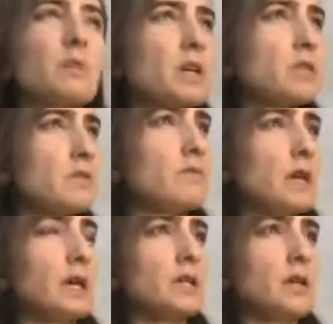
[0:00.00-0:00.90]
because of
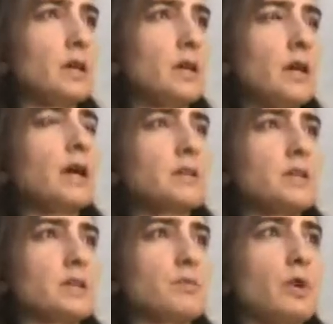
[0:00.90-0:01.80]
that uh,
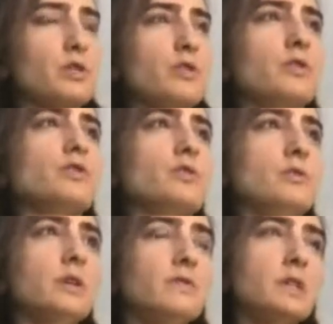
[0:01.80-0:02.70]
excess pressure that
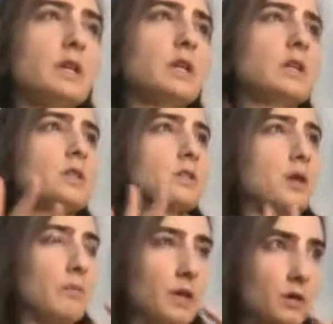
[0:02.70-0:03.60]
you're lifting and it's
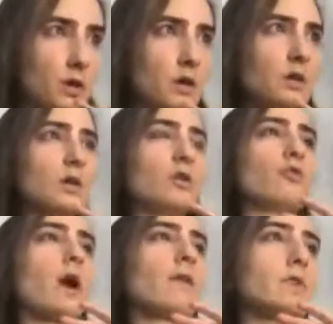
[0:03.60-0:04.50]
coming, you know,
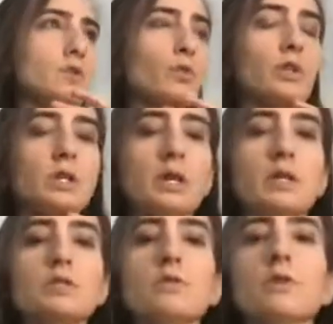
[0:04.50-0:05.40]
gravity's working
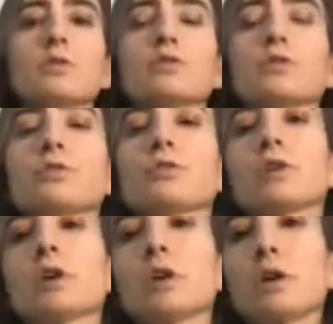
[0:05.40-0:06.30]
against you. There's
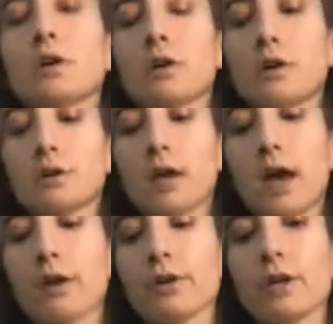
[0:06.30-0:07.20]
your uh,
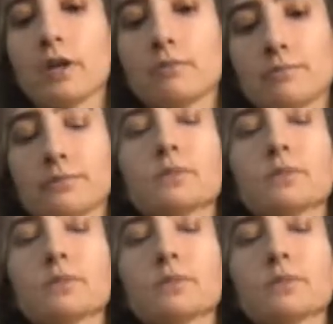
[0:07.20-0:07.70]
carrying.